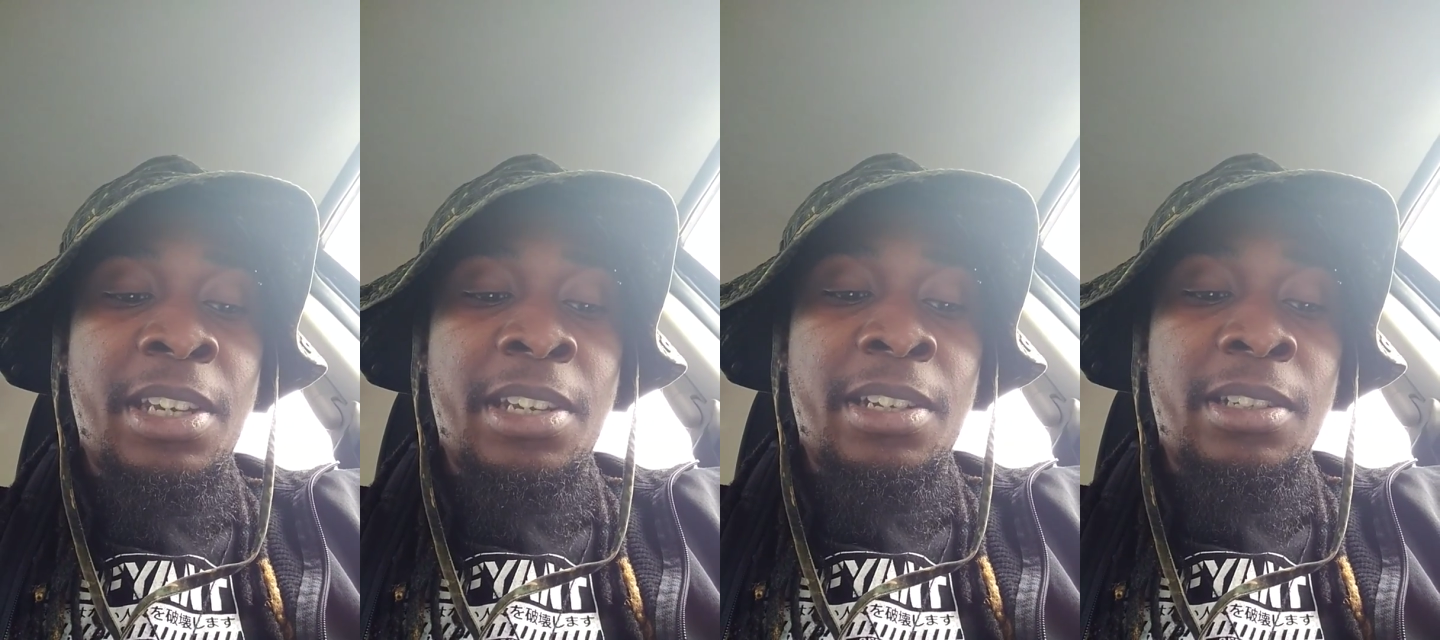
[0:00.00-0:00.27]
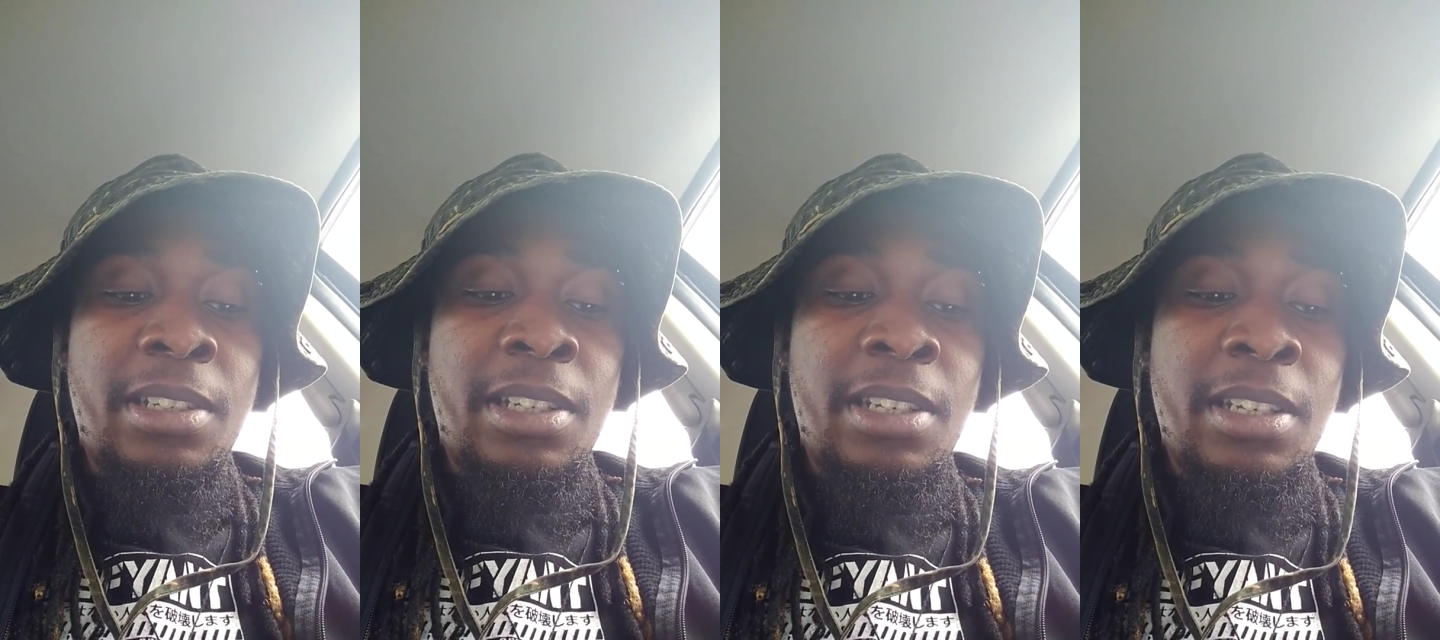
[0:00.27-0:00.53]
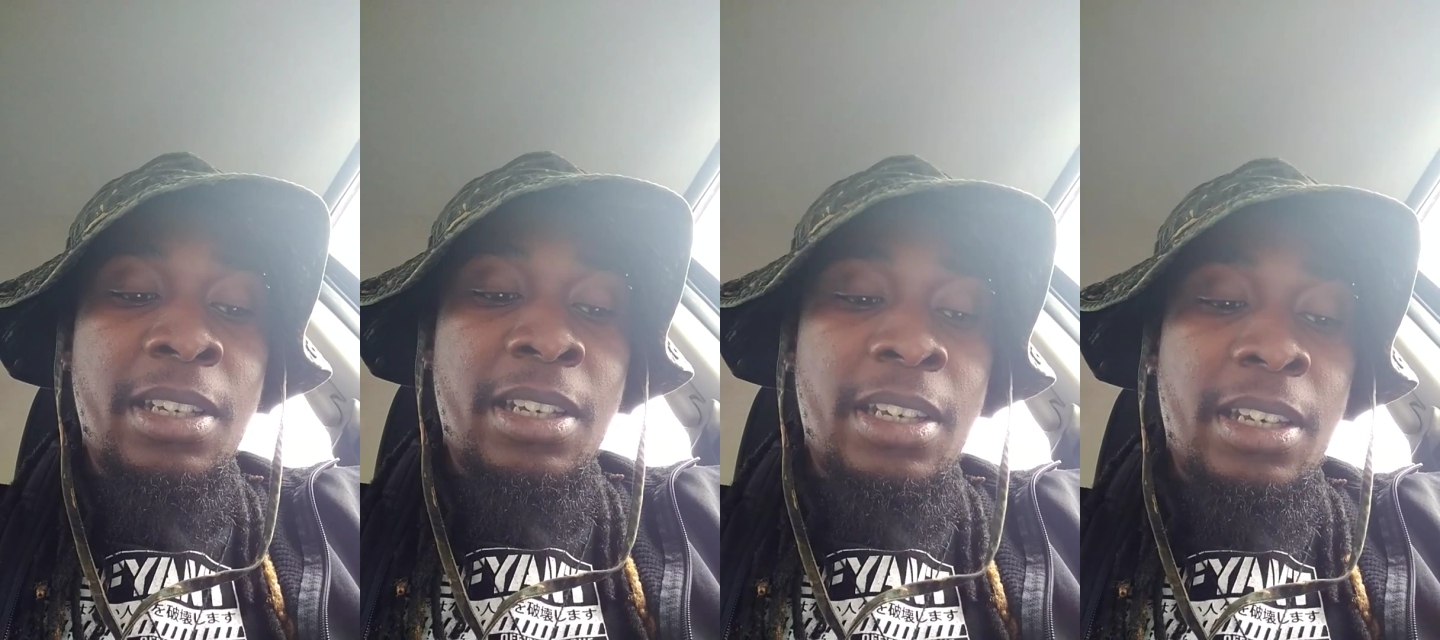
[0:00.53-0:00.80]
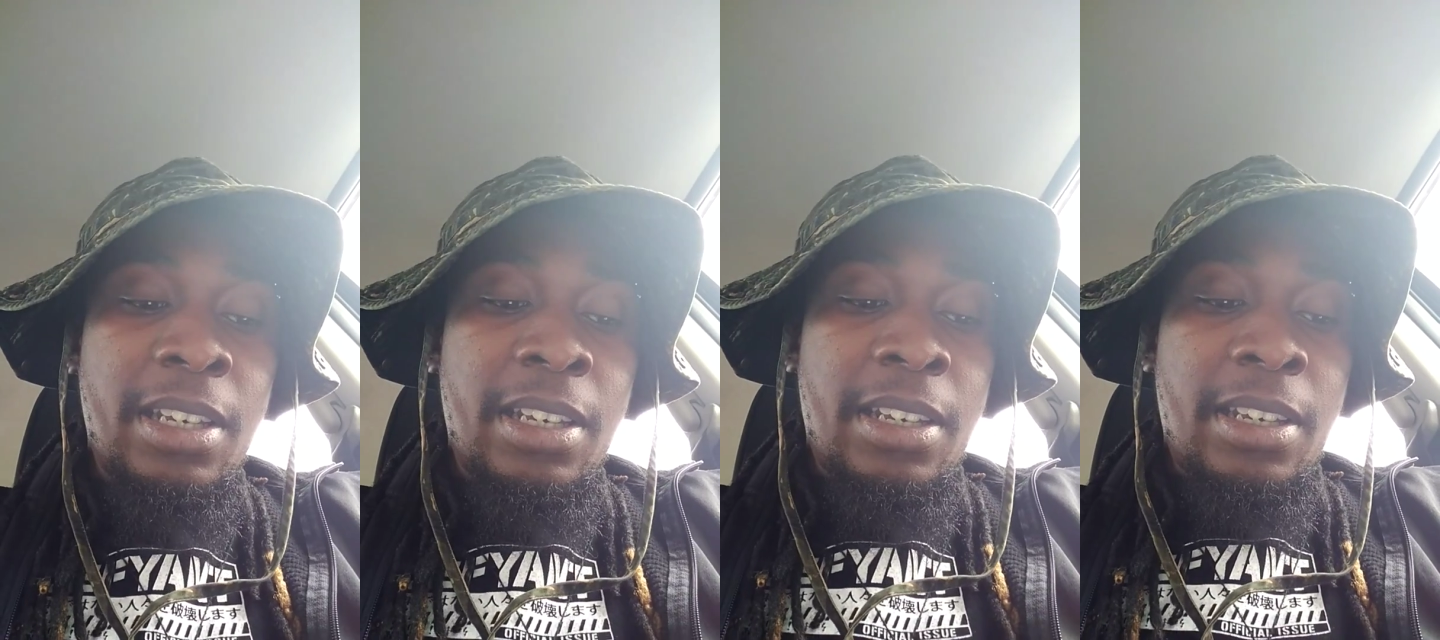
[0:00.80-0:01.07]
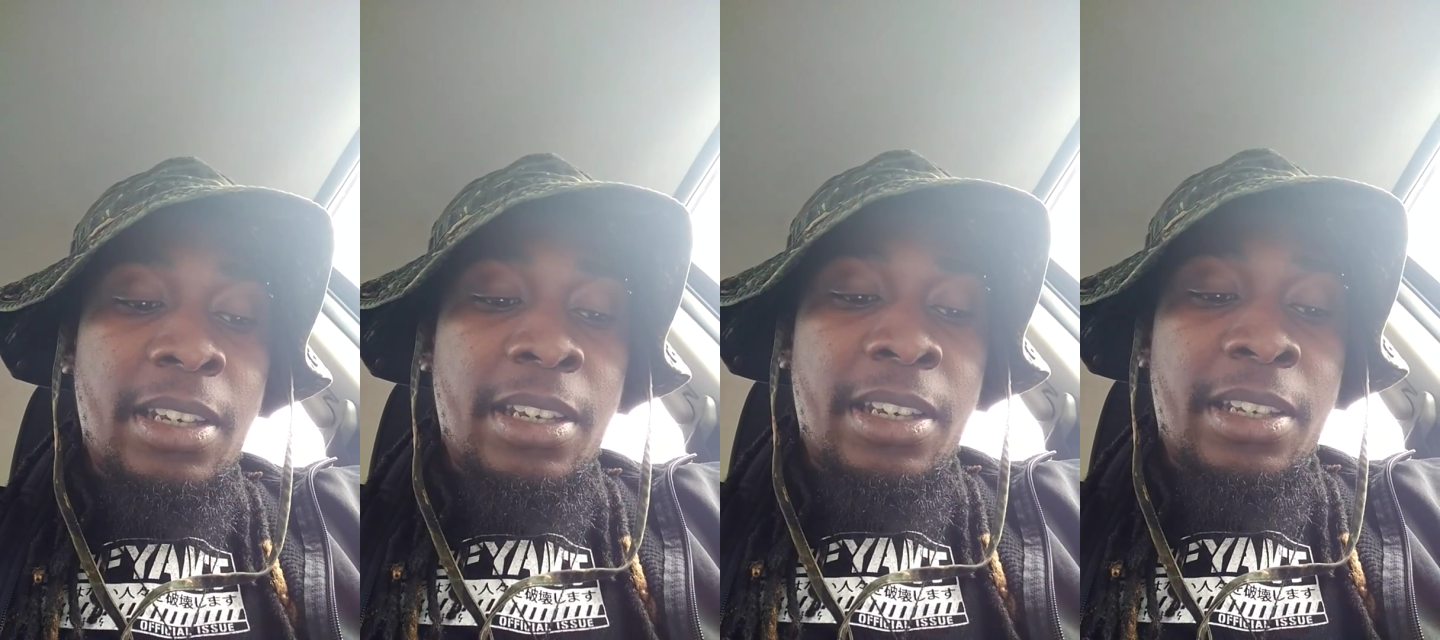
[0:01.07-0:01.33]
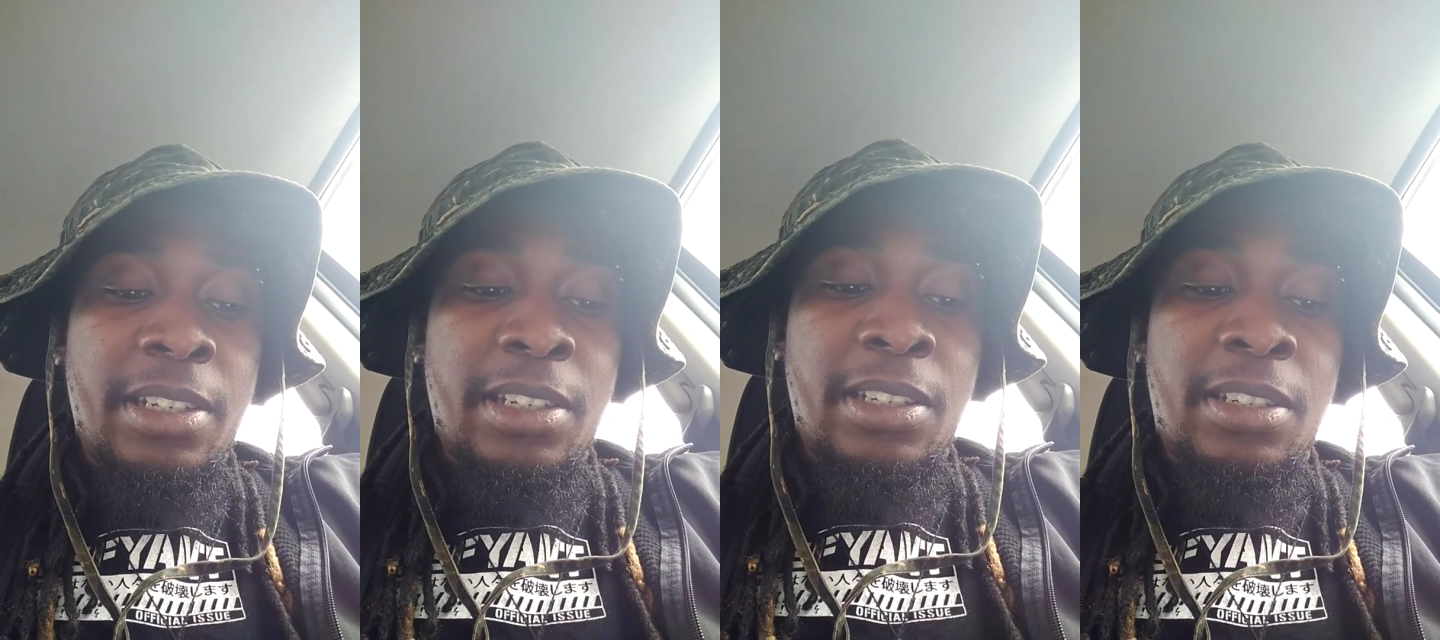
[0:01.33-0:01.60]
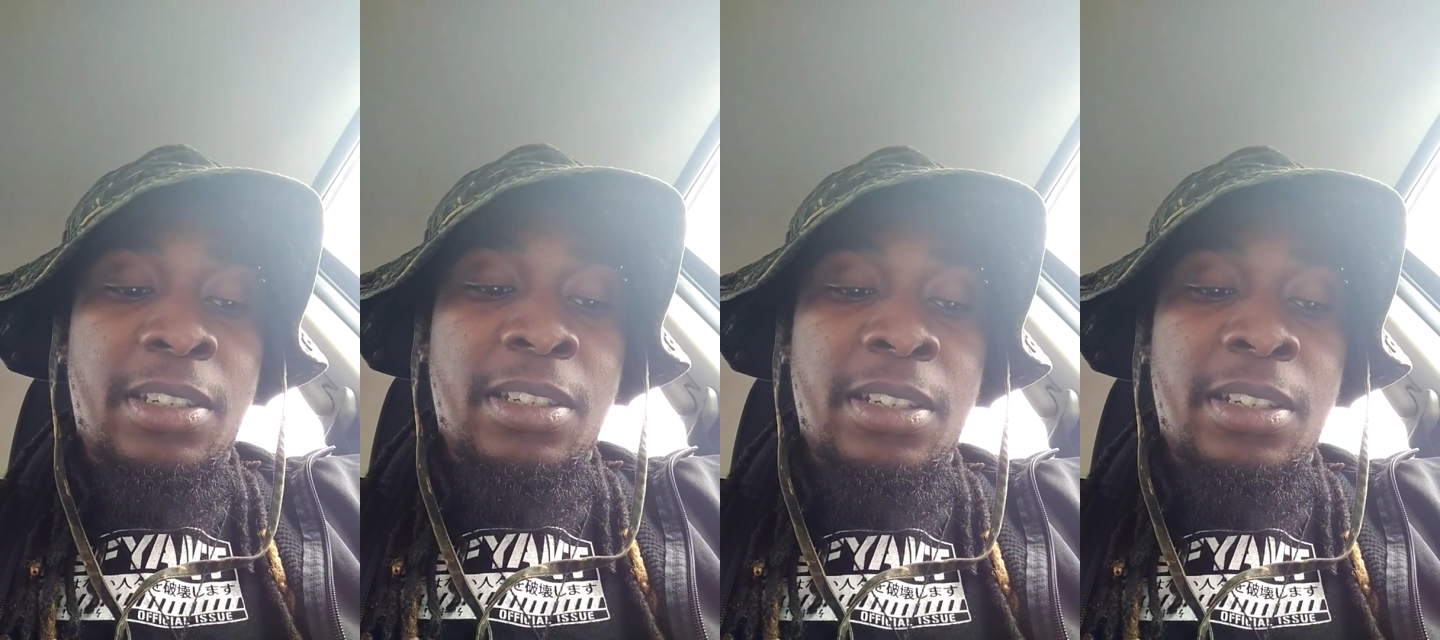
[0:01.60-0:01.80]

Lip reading: It was a plague